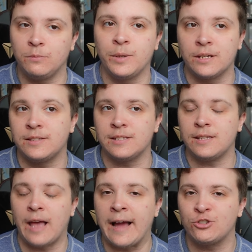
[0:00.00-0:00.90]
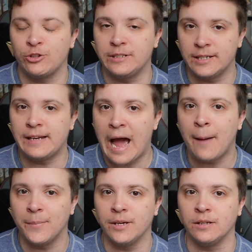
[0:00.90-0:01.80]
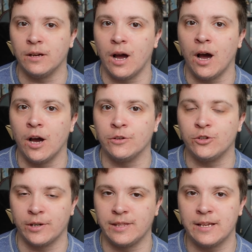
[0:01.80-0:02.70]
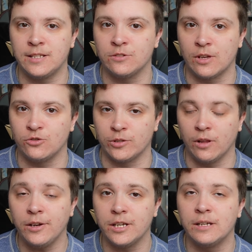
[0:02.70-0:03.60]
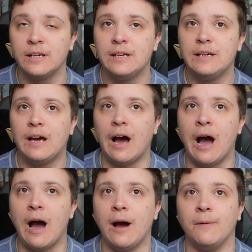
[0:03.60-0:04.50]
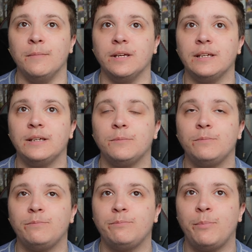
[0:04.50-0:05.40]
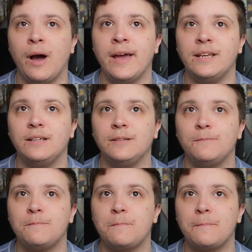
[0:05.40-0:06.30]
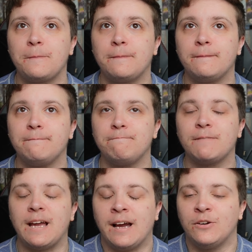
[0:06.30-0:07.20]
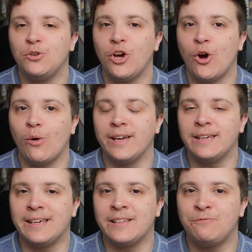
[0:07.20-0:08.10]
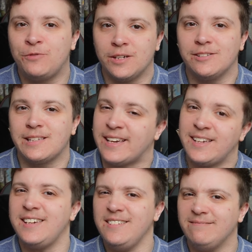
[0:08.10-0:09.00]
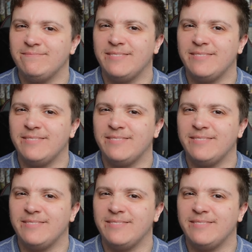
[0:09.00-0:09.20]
because this actually did happen during the 18th century London, but I don't know, it feels icky.